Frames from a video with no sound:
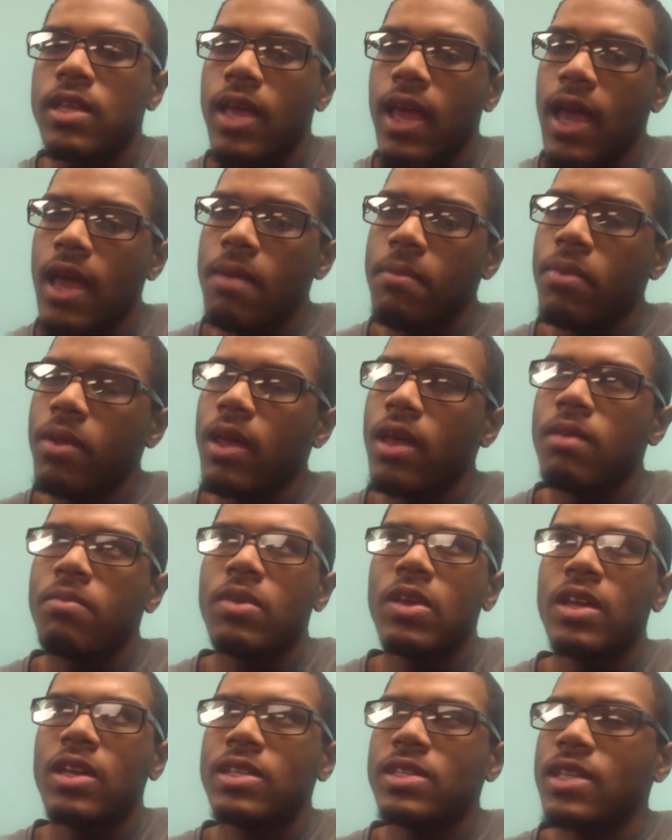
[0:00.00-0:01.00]
the gameplay,
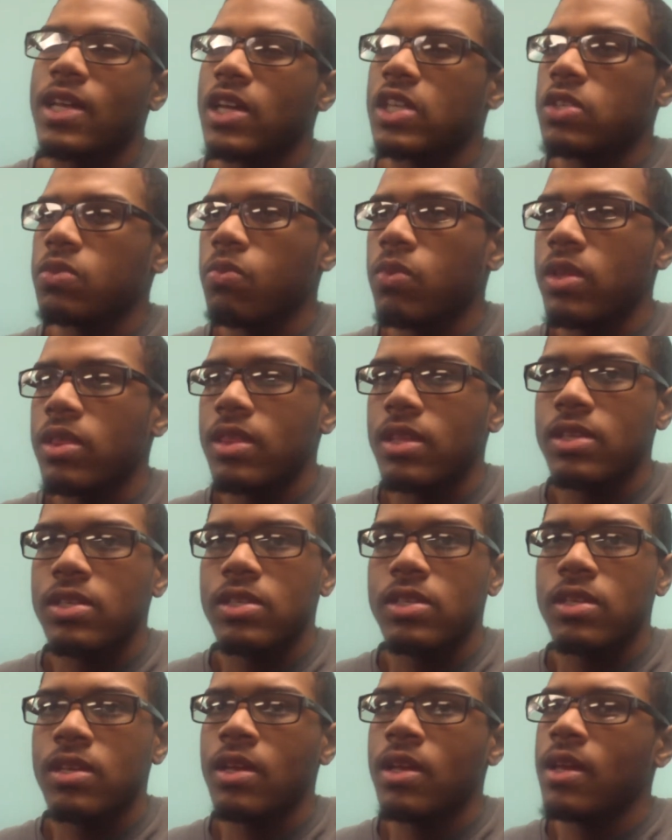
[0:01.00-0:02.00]
because that's what
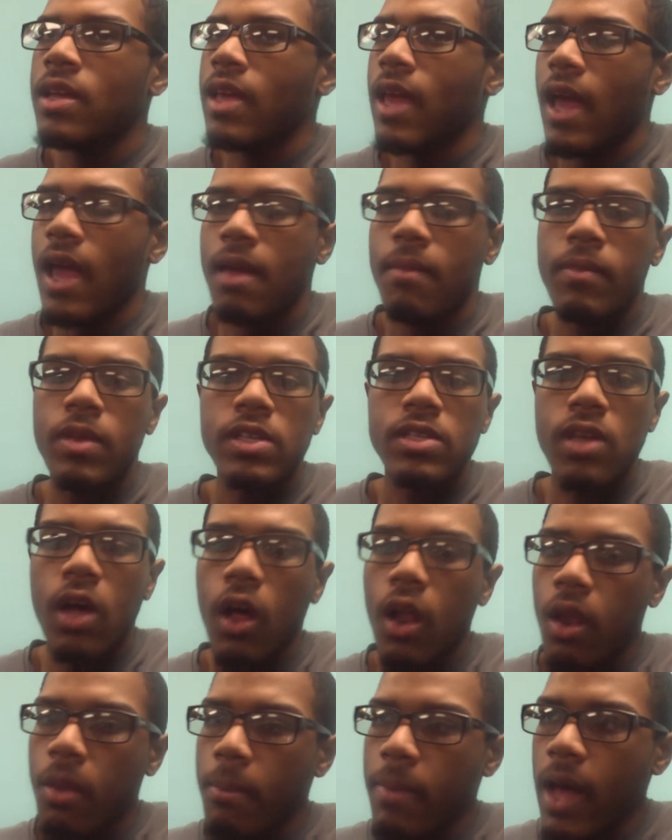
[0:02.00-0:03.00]
this game is
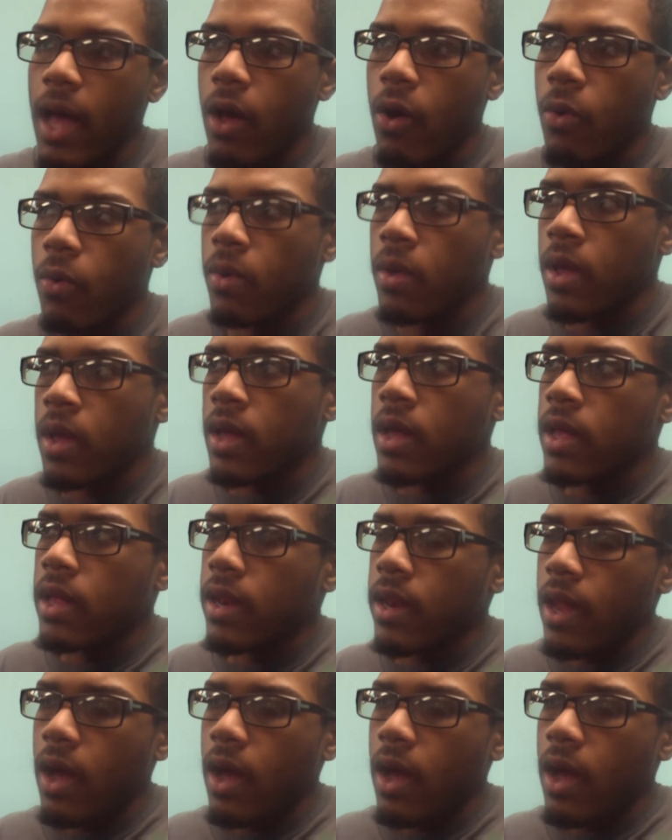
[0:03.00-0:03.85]
all about.